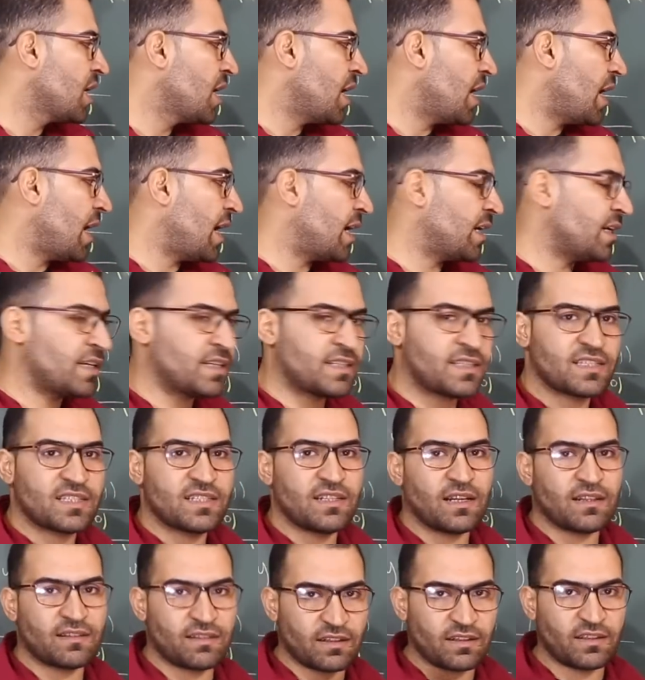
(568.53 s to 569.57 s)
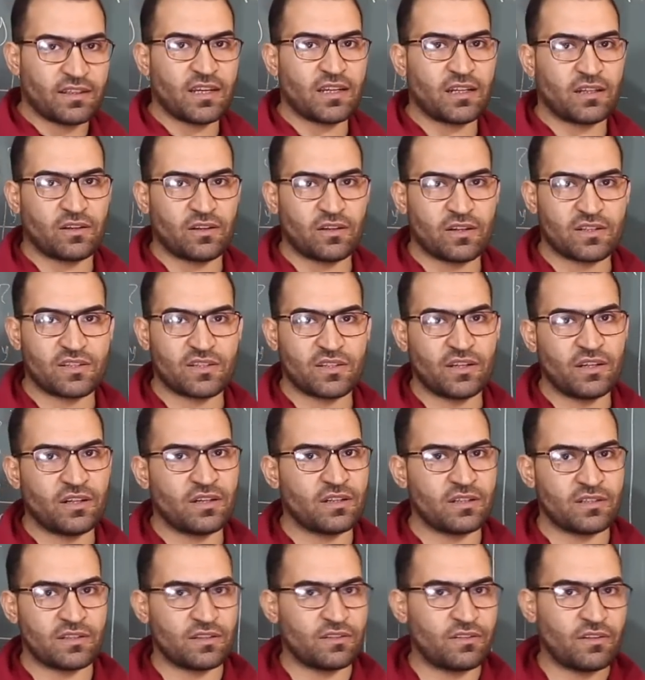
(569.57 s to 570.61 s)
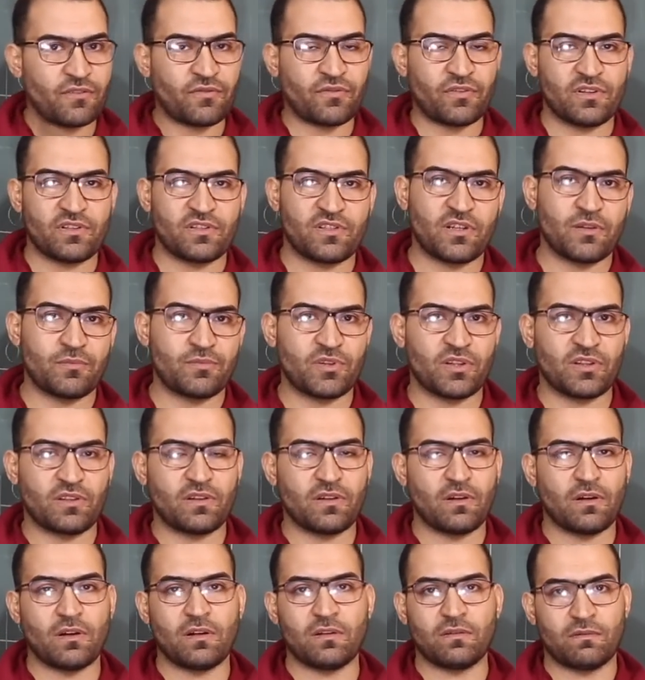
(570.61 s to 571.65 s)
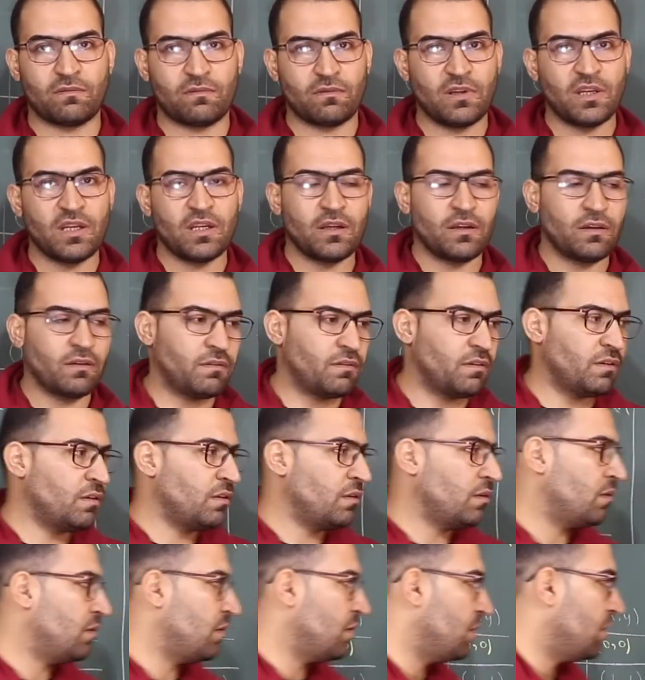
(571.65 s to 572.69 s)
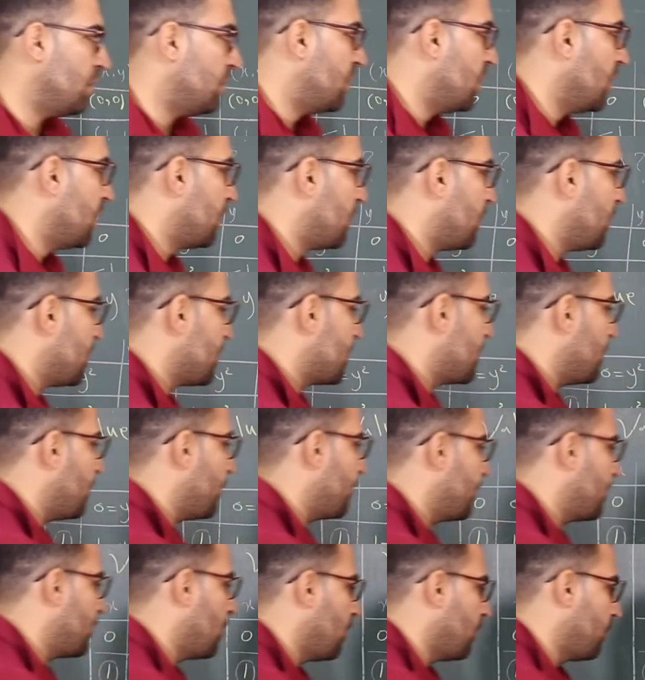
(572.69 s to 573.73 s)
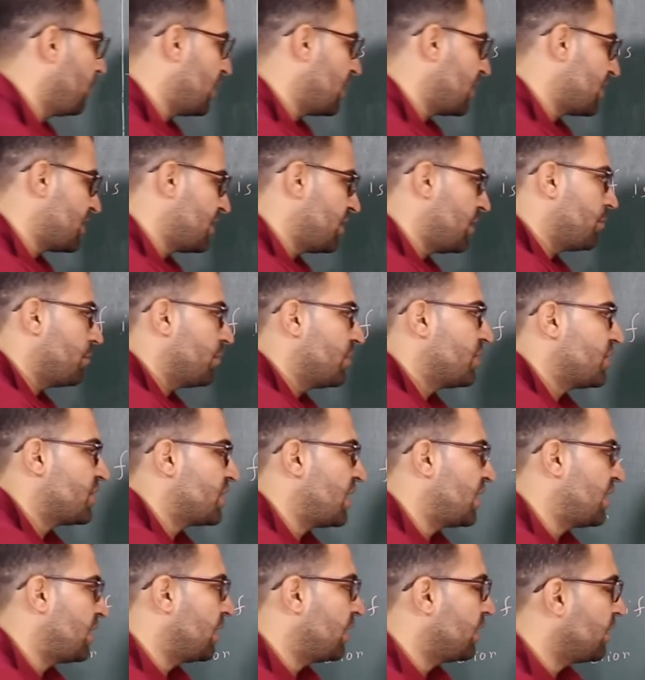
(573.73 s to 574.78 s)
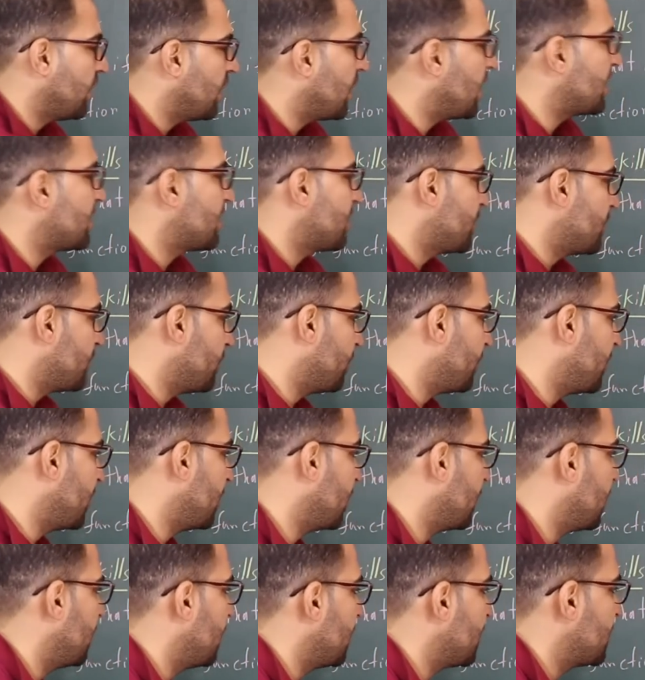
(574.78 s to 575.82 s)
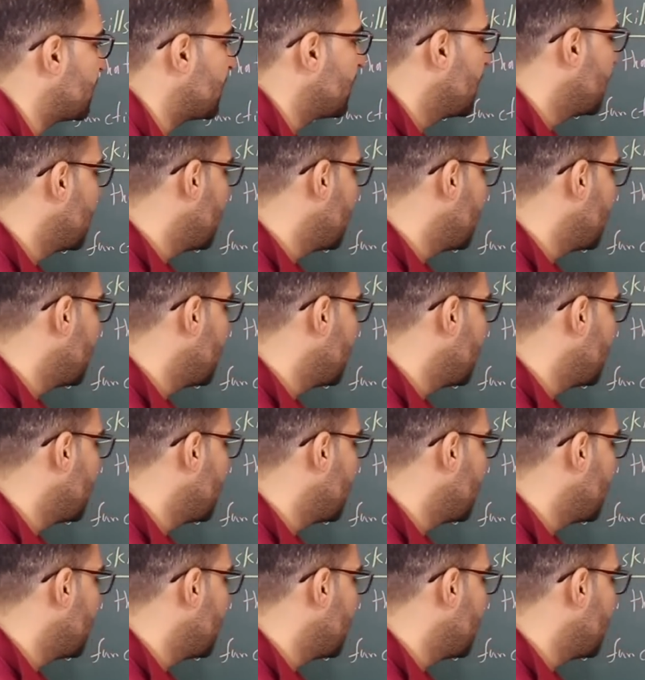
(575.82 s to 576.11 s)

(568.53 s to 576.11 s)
And it's not in calculus here. It's a different subject called the calculus of complex numbers and analysis of calculus.